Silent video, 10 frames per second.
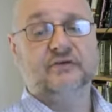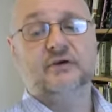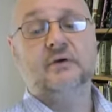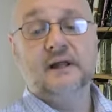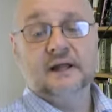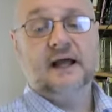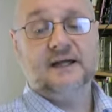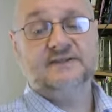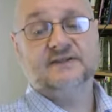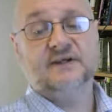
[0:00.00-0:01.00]
So
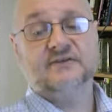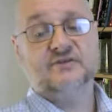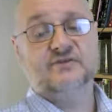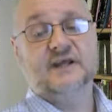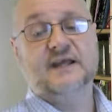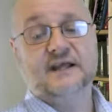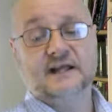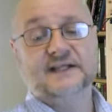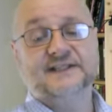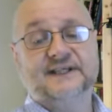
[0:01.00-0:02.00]
A star to C,
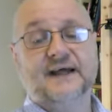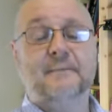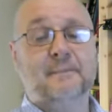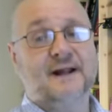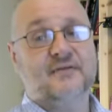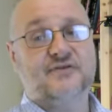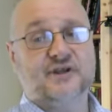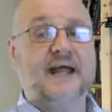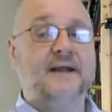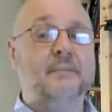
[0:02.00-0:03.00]
English and maths,
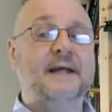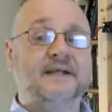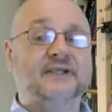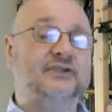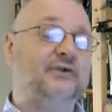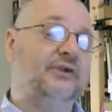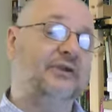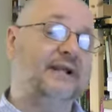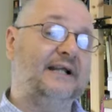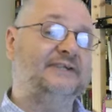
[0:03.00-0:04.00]
and making sure
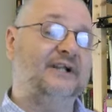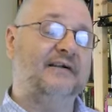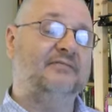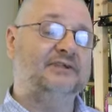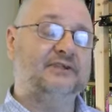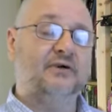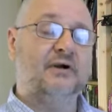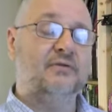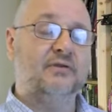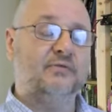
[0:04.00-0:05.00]
that the national average
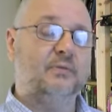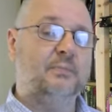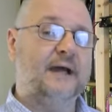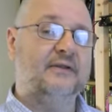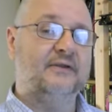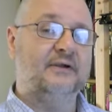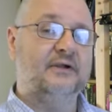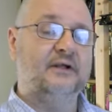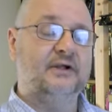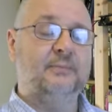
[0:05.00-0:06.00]
growth is better
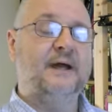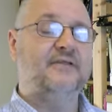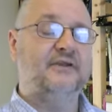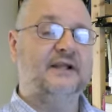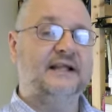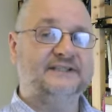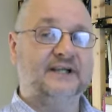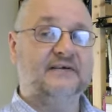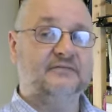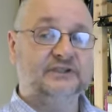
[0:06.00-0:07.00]
than you're better than the
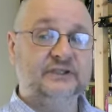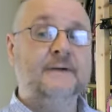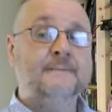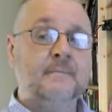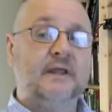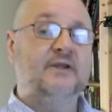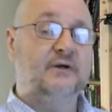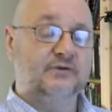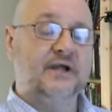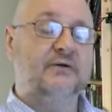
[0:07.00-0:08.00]
national average in
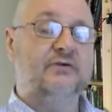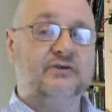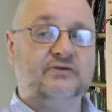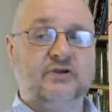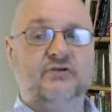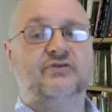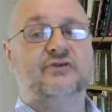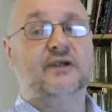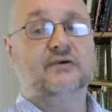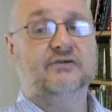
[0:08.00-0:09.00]
those areas is
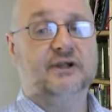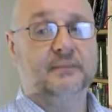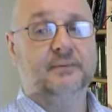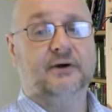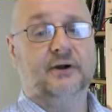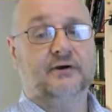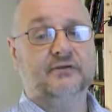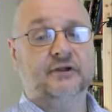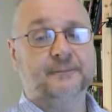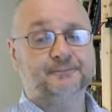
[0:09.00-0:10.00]
seriously a
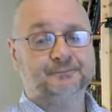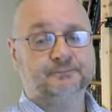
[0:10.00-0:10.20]
priority.